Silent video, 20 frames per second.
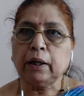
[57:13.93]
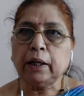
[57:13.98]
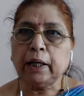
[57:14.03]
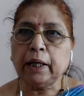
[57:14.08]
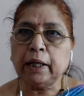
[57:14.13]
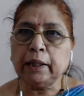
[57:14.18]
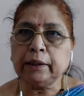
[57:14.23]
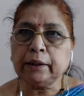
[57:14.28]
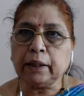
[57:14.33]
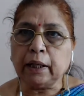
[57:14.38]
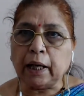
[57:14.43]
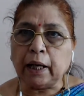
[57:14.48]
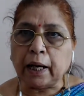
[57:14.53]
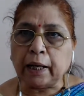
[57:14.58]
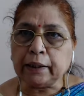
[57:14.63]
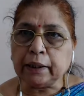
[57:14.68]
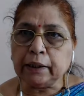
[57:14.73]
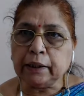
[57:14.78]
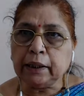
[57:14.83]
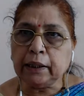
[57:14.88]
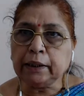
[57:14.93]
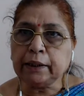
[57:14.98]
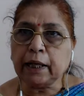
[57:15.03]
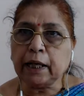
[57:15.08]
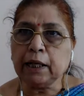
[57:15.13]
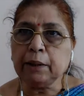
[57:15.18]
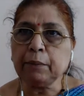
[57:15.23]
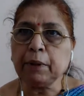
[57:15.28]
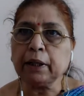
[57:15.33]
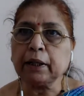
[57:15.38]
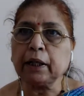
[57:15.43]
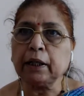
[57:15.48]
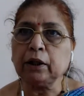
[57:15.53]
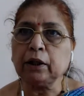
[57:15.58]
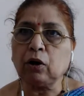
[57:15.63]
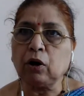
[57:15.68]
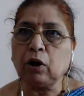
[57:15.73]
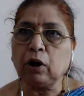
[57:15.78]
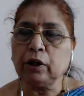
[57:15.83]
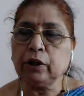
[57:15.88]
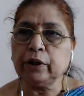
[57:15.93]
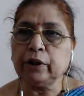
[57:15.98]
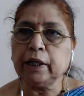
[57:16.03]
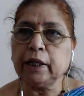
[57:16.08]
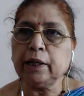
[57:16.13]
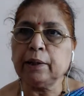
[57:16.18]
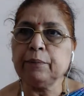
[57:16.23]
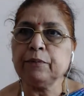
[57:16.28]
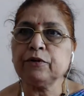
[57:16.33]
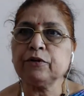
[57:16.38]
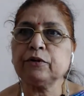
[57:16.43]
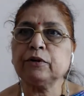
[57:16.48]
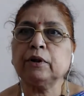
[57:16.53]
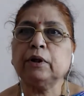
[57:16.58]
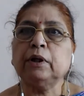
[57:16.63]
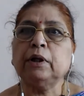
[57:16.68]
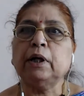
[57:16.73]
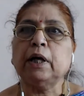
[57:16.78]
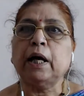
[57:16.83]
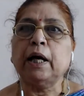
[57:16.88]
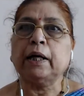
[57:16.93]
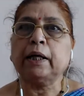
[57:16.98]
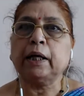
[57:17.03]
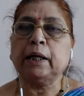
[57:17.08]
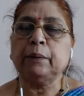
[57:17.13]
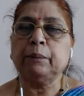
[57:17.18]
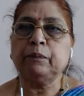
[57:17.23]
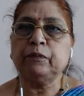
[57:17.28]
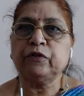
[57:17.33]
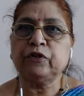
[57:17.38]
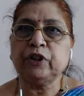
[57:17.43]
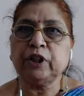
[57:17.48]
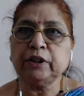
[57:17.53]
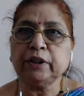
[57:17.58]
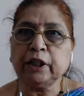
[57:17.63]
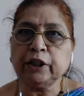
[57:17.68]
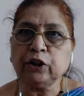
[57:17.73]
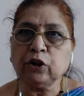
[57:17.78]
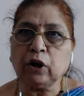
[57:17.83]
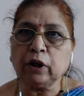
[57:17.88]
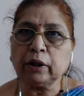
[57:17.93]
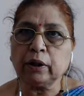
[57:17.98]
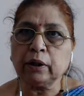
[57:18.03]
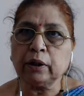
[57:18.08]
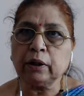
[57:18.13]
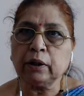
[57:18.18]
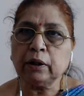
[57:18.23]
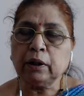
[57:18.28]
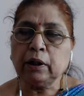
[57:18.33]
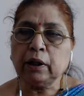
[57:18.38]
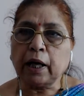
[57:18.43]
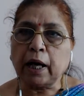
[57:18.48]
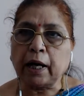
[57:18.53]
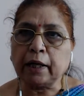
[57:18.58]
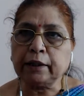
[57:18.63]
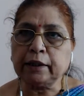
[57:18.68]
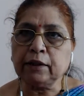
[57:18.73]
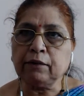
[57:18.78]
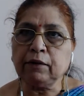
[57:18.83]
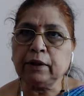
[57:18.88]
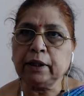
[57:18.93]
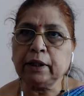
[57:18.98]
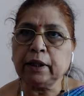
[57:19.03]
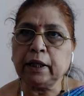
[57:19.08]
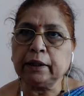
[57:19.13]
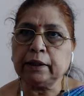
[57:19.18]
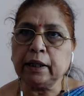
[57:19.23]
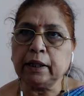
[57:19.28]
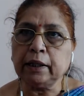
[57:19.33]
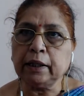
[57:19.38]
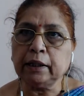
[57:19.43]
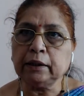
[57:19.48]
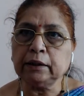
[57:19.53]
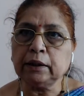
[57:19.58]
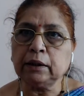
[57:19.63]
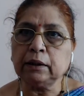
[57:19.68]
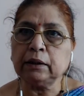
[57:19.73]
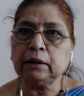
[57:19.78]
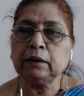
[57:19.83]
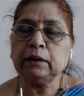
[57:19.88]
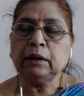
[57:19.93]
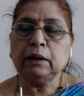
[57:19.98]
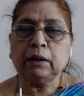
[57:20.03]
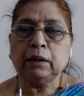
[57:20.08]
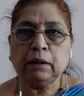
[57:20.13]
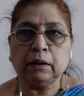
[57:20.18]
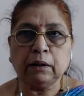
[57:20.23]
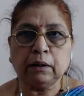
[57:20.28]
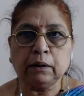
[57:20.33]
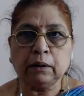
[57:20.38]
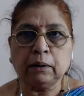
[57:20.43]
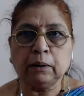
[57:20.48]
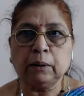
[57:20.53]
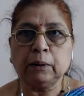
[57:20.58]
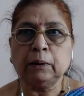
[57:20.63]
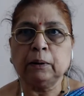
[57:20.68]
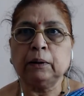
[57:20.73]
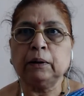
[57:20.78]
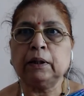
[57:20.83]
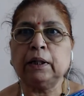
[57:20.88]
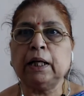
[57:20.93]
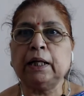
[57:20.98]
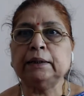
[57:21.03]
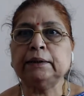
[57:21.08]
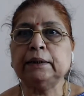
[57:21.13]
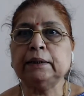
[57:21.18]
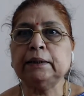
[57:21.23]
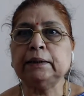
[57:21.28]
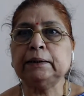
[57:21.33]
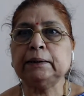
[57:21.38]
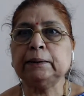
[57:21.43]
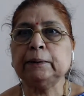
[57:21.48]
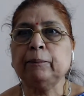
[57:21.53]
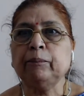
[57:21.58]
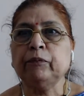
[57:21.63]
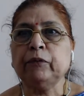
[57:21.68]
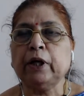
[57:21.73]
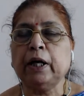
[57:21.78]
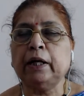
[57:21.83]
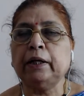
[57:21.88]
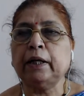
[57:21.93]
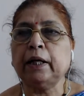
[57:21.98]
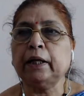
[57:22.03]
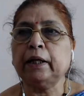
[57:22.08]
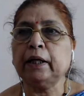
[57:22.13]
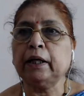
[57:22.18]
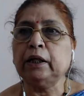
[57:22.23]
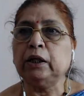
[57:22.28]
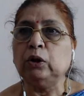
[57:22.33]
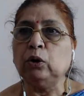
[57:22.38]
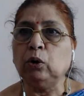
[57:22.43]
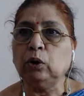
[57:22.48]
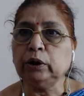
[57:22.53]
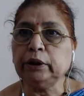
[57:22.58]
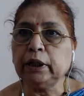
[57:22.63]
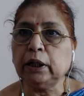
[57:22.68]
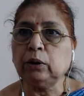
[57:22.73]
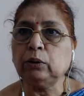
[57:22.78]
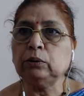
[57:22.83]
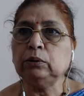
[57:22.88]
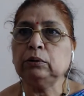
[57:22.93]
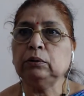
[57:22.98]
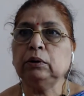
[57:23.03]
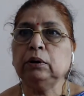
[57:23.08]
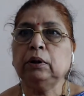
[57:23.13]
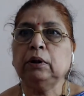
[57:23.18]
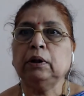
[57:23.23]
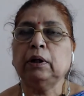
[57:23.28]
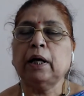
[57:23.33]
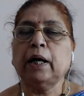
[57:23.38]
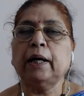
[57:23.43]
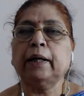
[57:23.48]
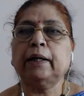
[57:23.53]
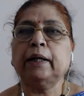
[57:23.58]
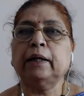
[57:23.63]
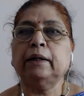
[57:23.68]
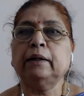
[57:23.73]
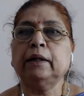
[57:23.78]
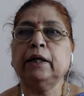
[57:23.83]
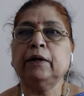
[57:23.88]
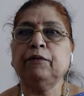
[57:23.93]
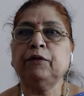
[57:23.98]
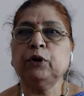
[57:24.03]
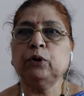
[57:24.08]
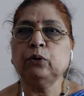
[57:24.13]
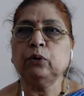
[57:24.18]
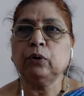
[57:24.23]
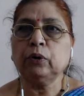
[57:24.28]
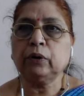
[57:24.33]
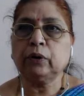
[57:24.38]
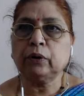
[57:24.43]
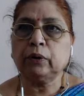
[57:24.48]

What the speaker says: It at any time I can call your names. I can see that you are actively attending the classes, and I can note down. I can give you,